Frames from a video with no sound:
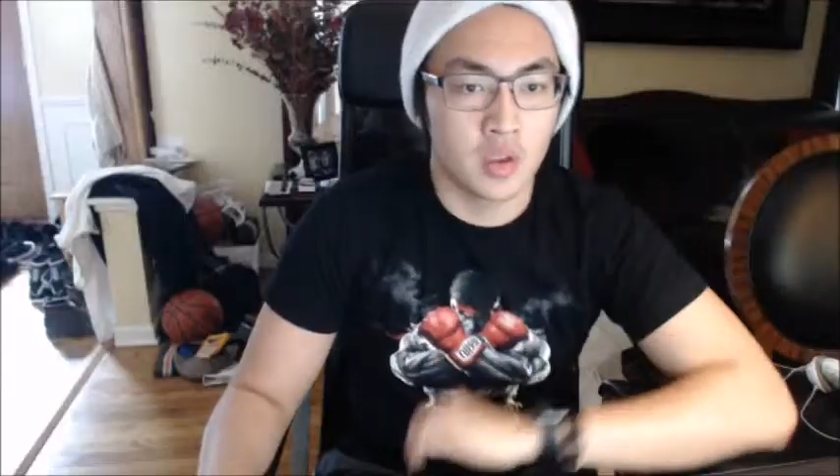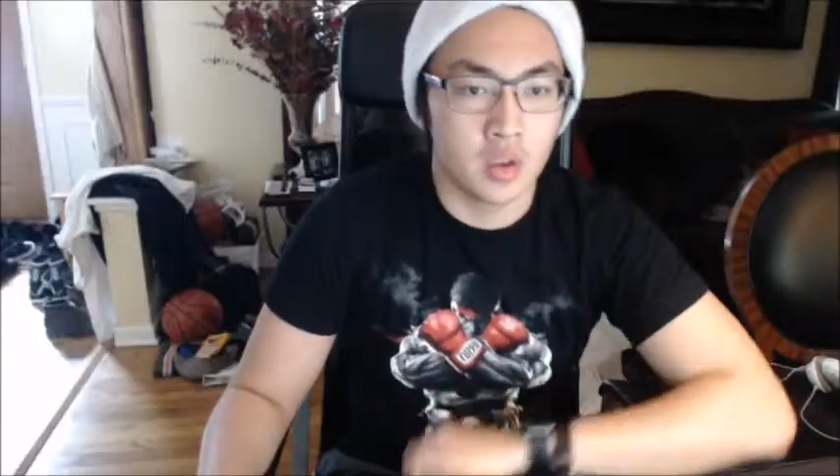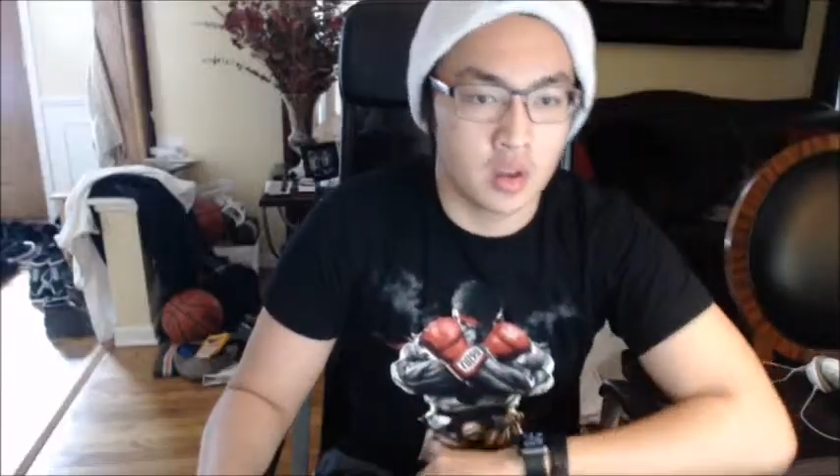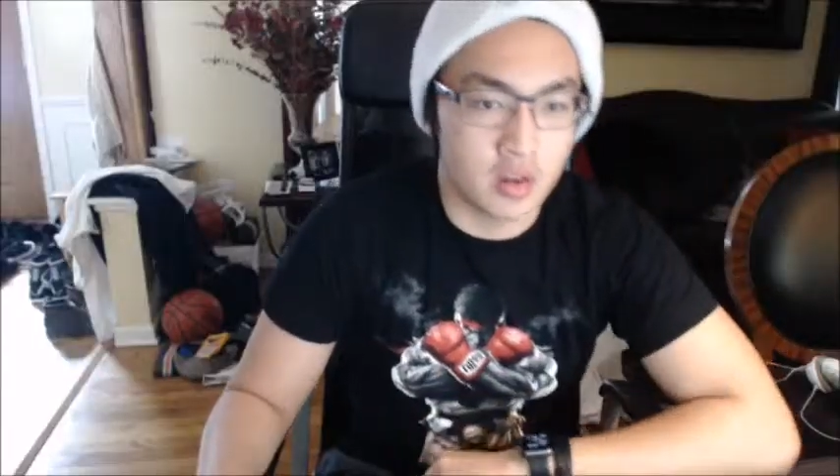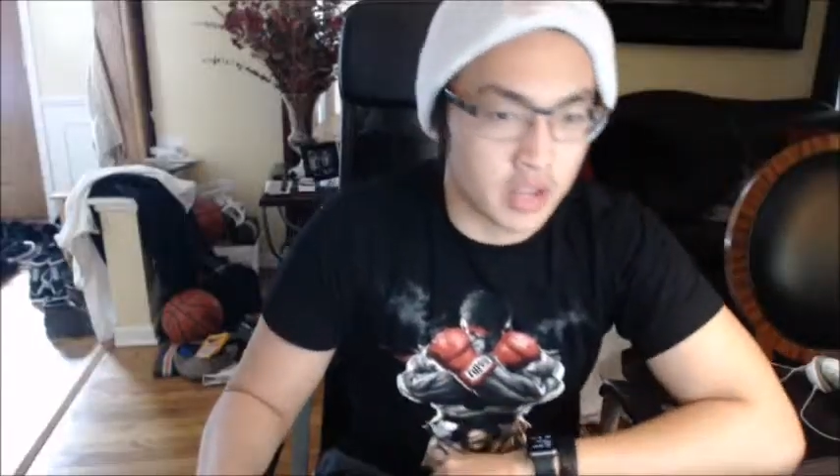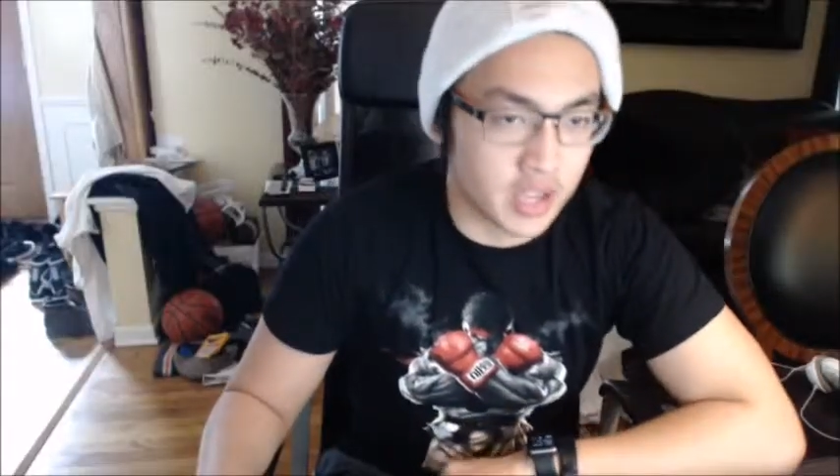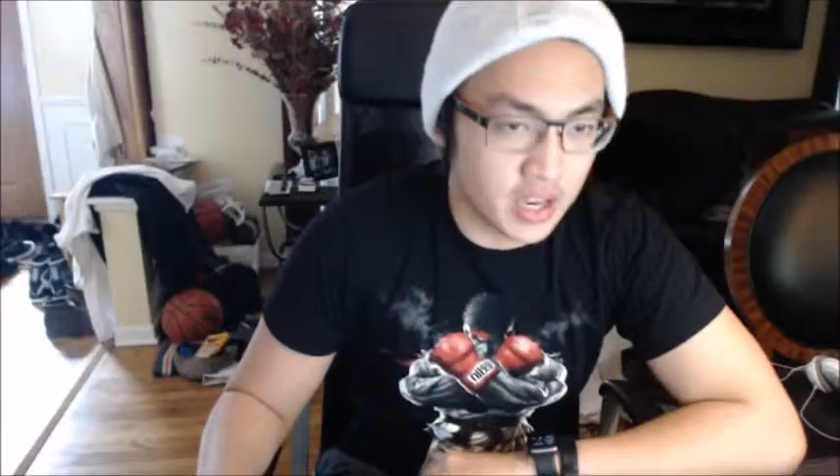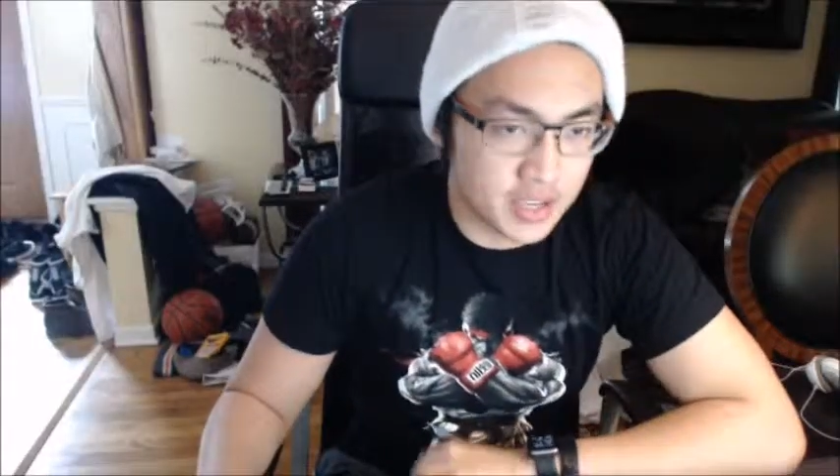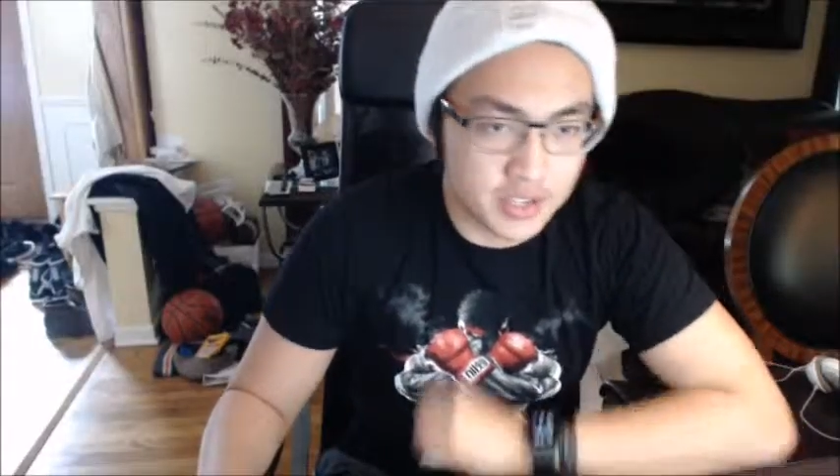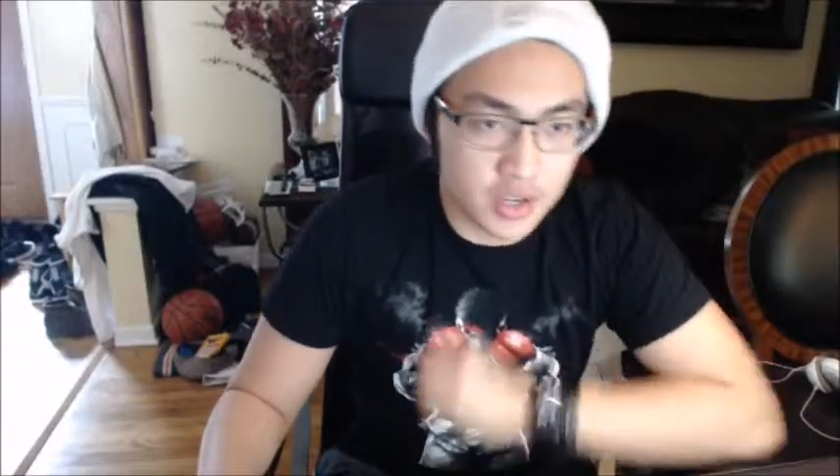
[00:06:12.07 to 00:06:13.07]
All right,
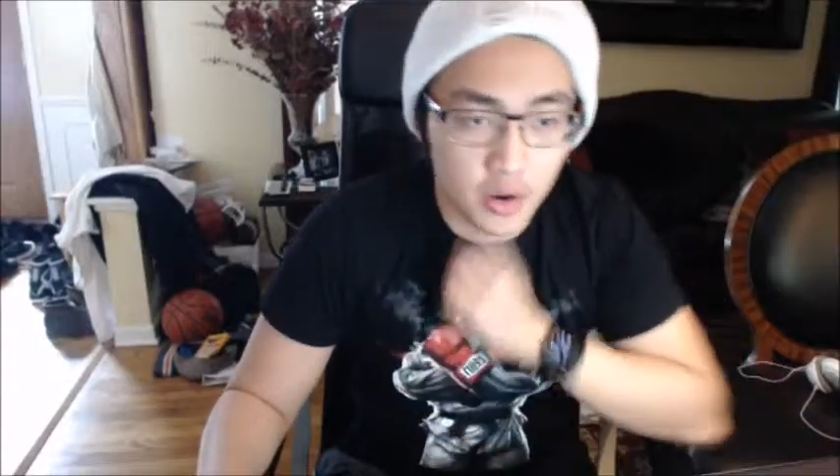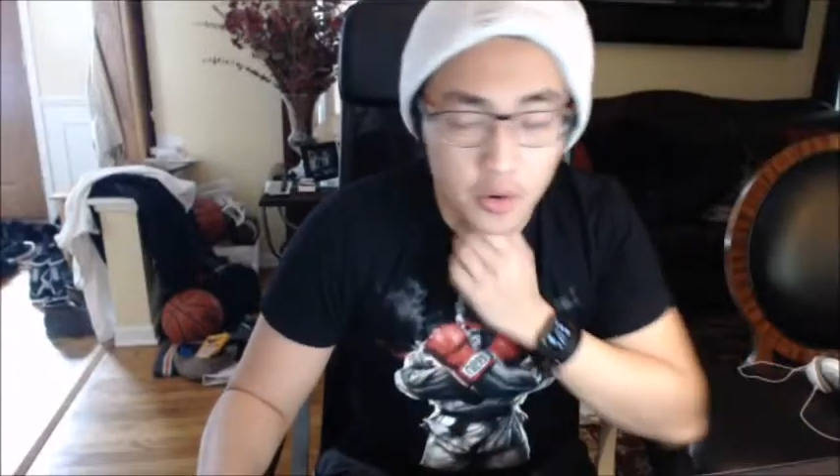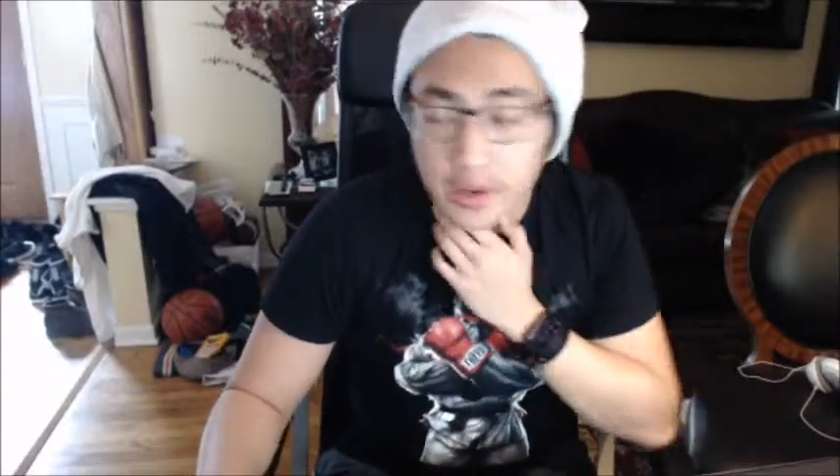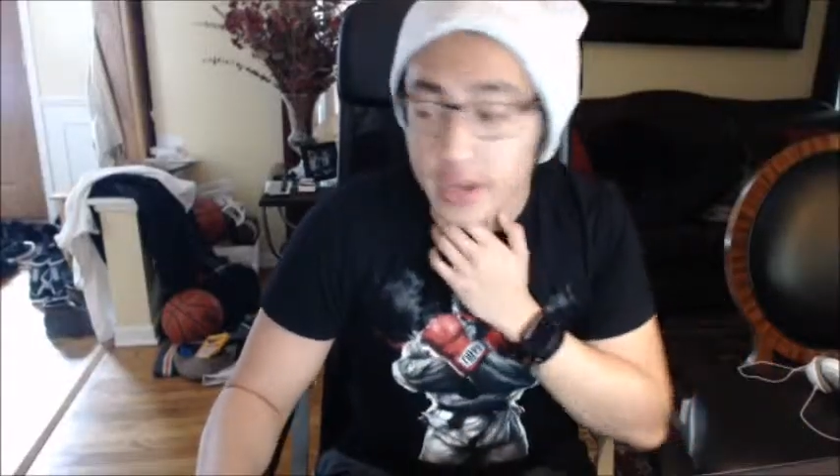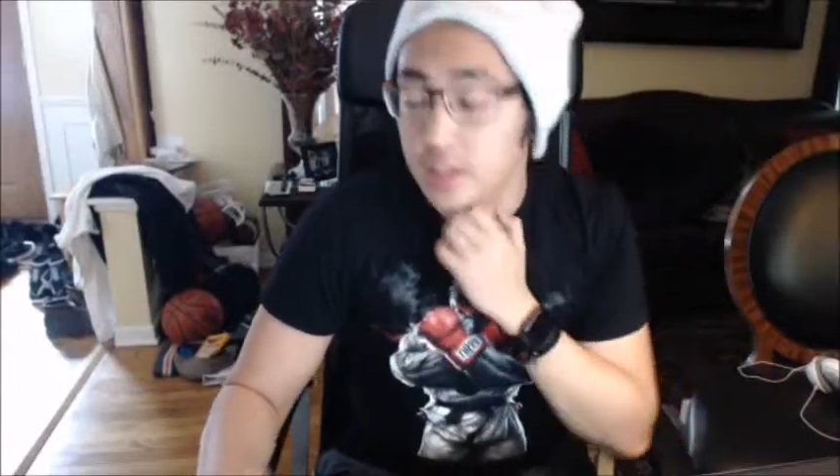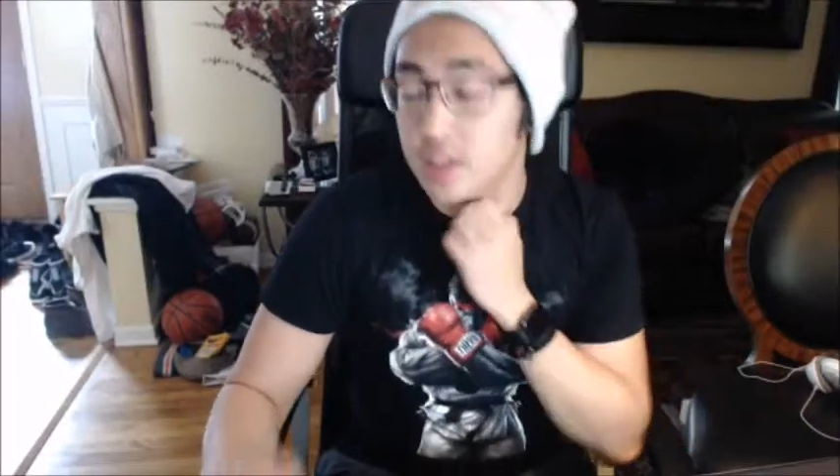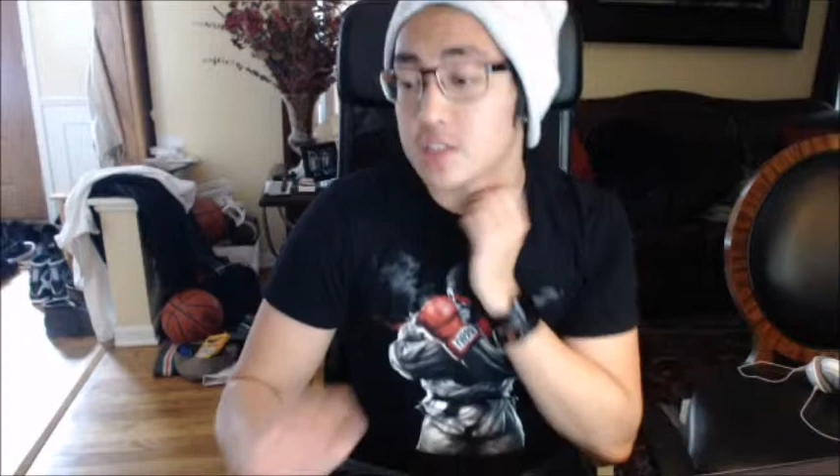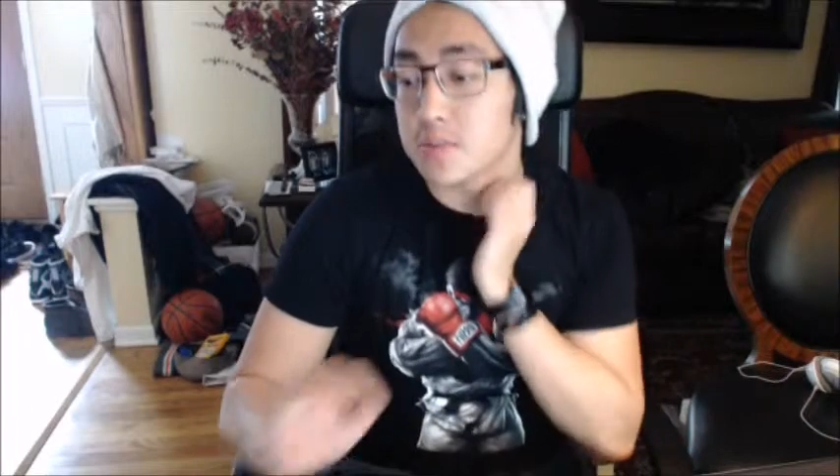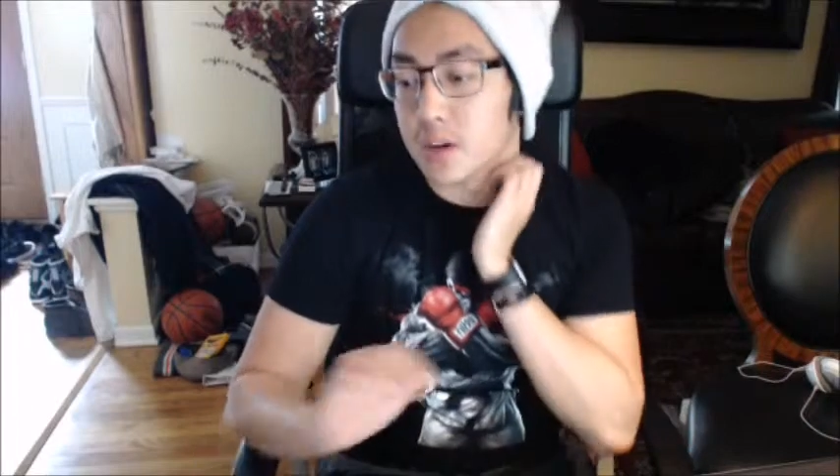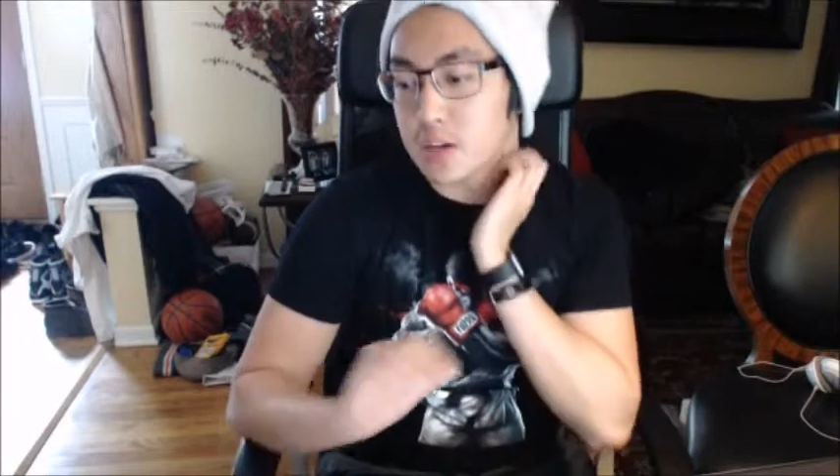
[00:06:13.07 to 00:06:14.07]
guys, so I got these
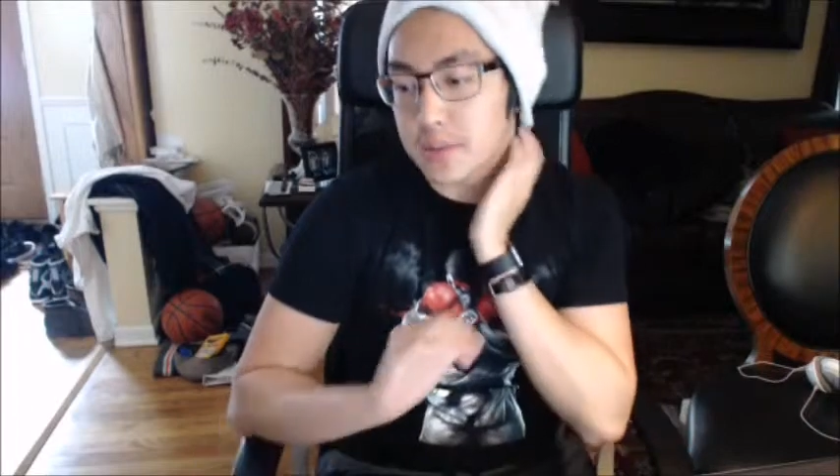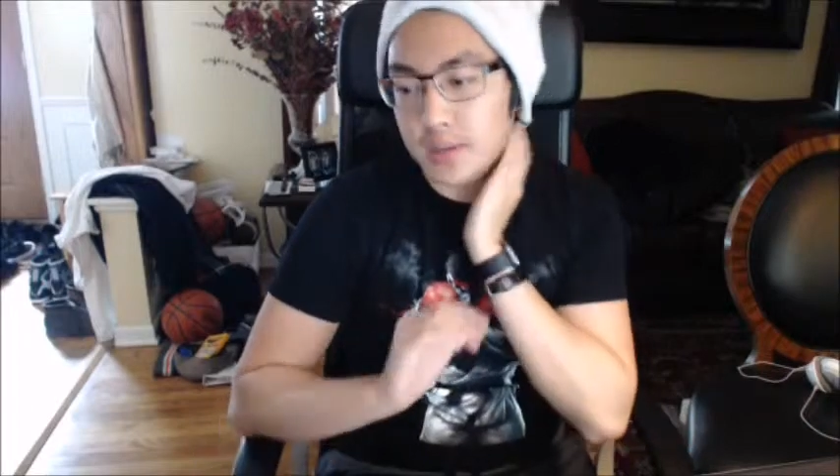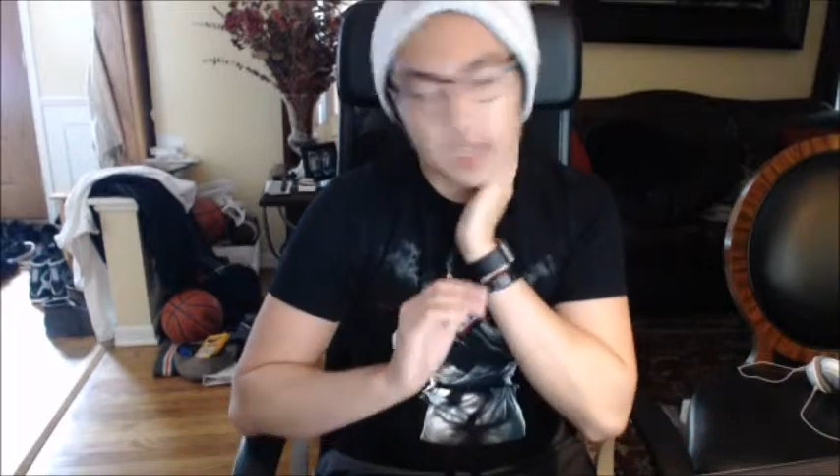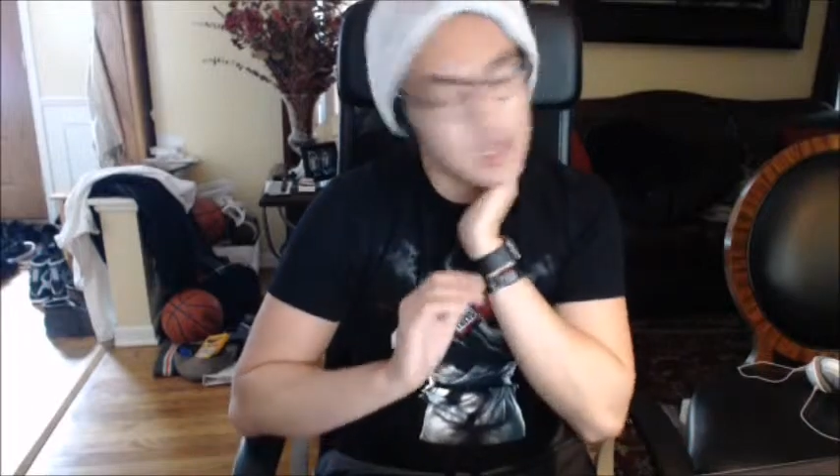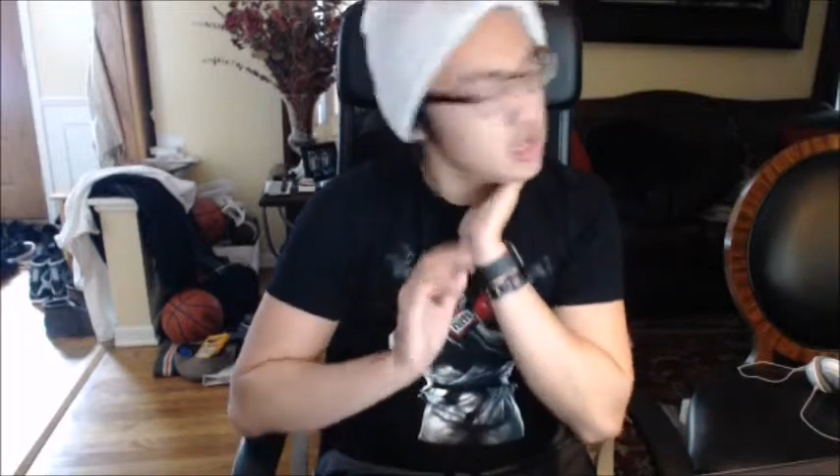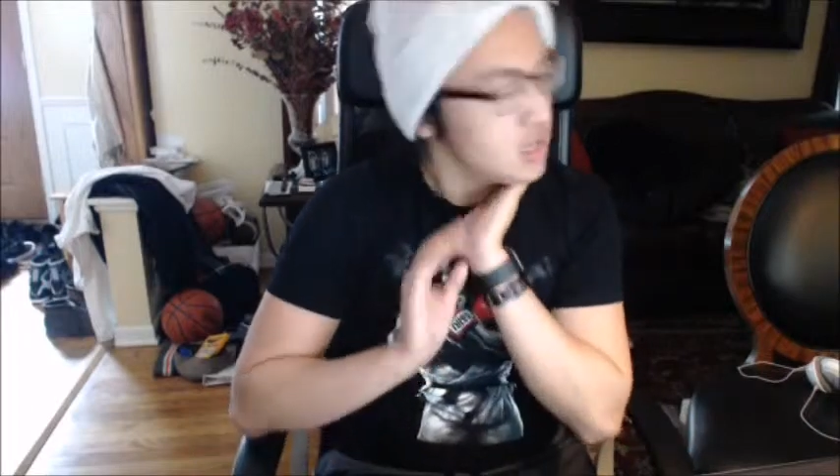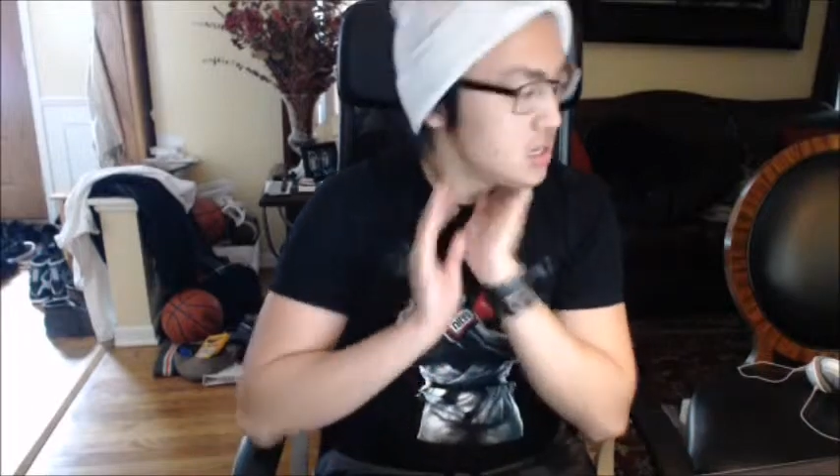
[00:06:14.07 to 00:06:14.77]
speakers plugged in.